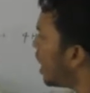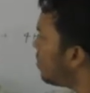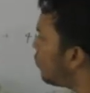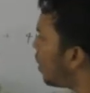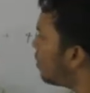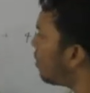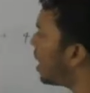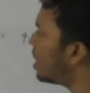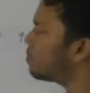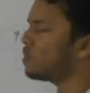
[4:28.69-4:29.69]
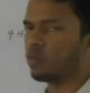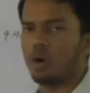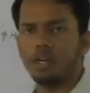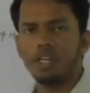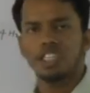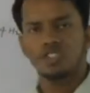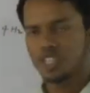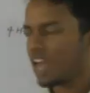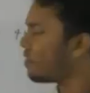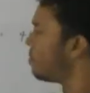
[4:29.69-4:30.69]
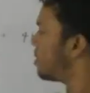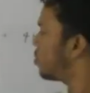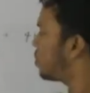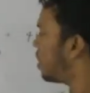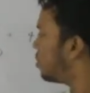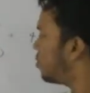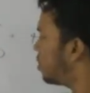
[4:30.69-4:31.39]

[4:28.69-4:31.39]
and 1 minus means what? 7 plus charge.